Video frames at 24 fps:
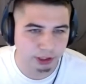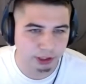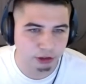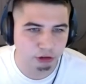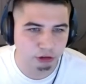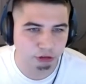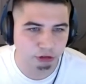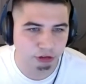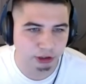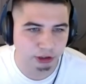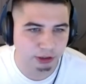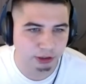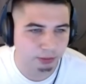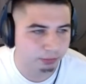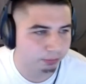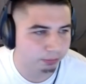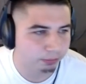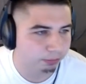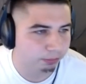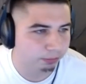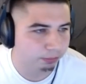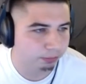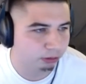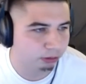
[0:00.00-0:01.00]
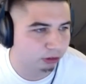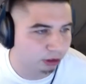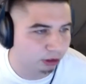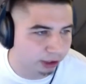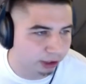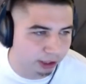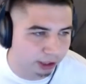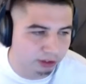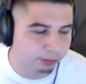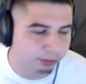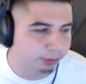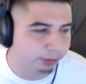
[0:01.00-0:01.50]
they usually
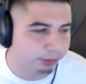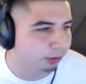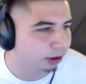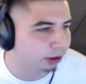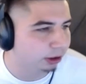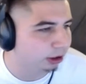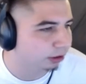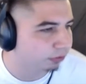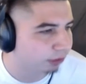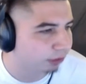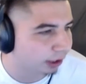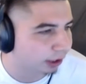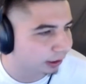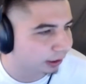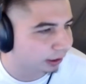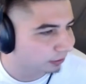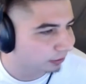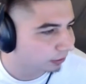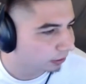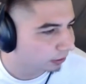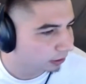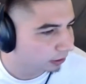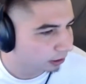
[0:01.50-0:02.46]
turn out to be really good fights.